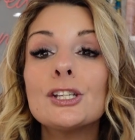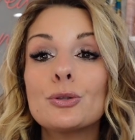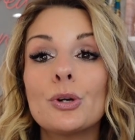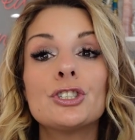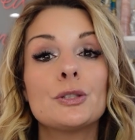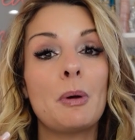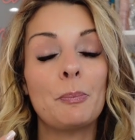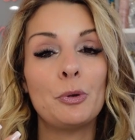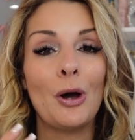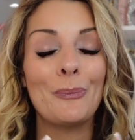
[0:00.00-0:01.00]
is going to just
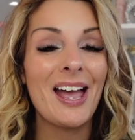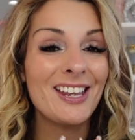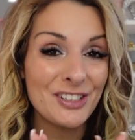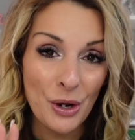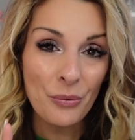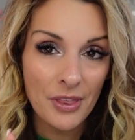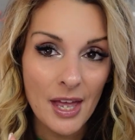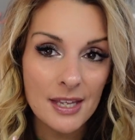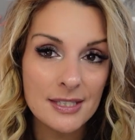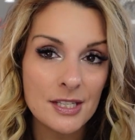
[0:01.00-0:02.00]
bump you up. And know
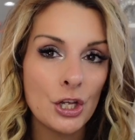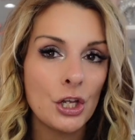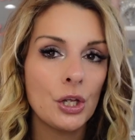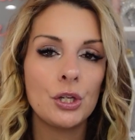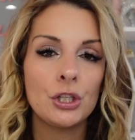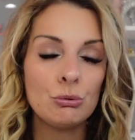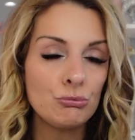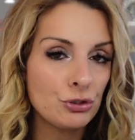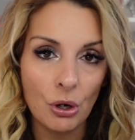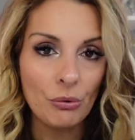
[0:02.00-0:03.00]
this,
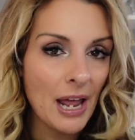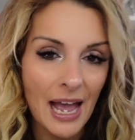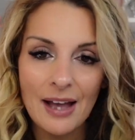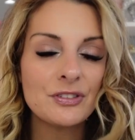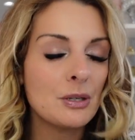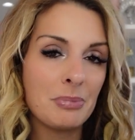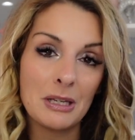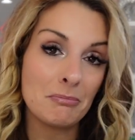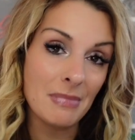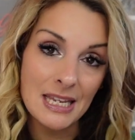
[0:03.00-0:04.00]
you don't have to
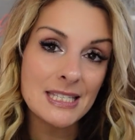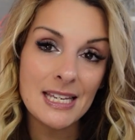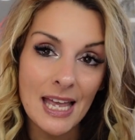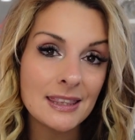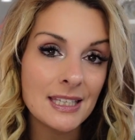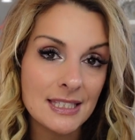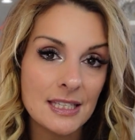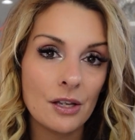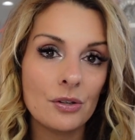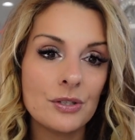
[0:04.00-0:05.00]
be amazing at these
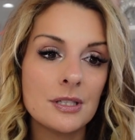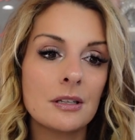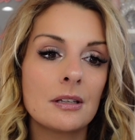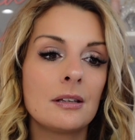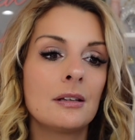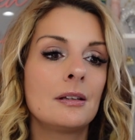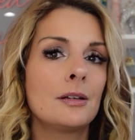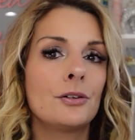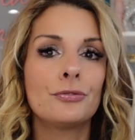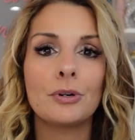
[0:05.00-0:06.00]
skills
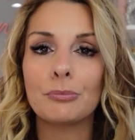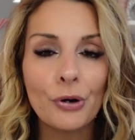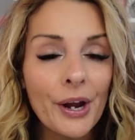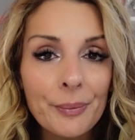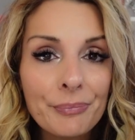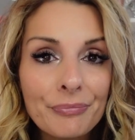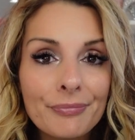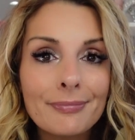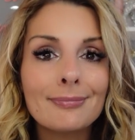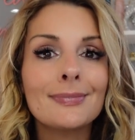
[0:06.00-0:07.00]
from rip.
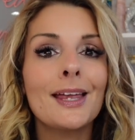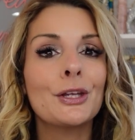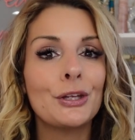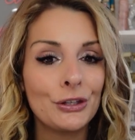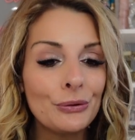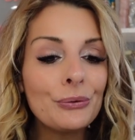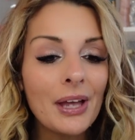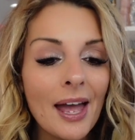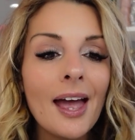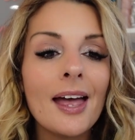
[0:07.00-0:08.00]
Like you
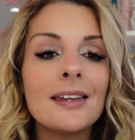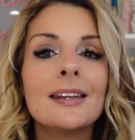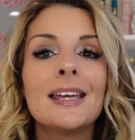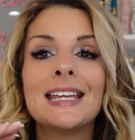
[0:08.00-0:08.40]
can